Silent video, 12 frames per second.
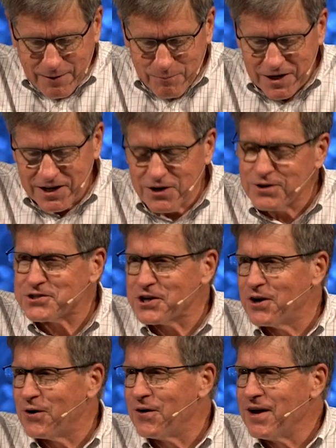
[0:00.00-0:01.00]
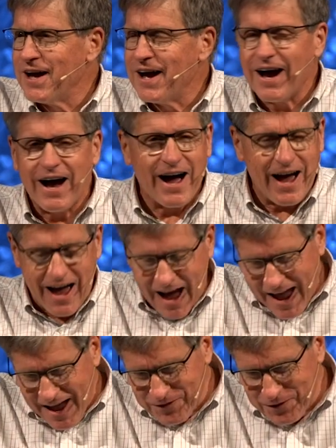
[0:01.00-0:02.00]
Many years ago,
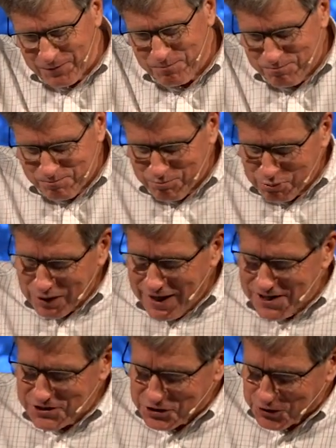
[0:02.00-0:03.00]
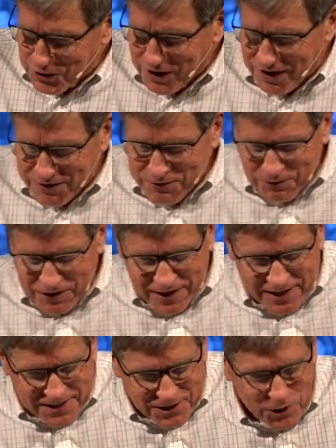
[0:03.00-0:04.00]
I, I had the pleasure of
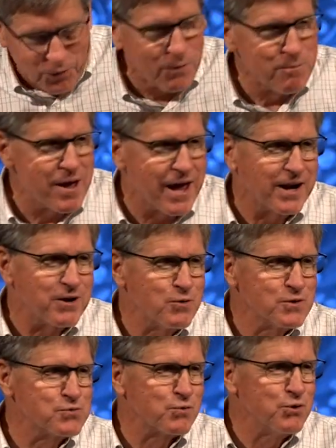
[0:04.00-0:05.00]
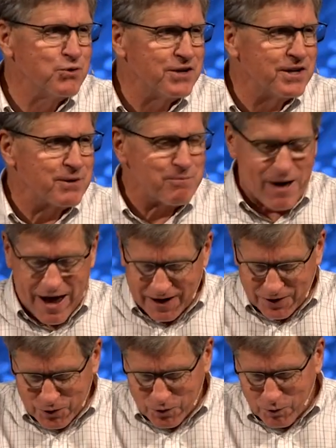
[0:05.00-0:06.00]
getting to know a man who was wounded in a
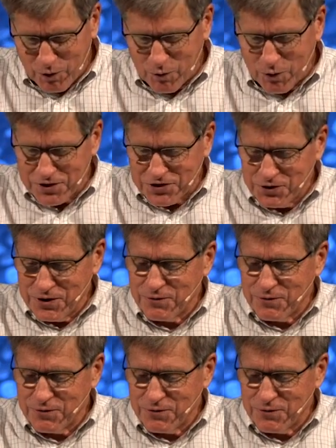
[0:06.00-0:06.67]
battle during World War II.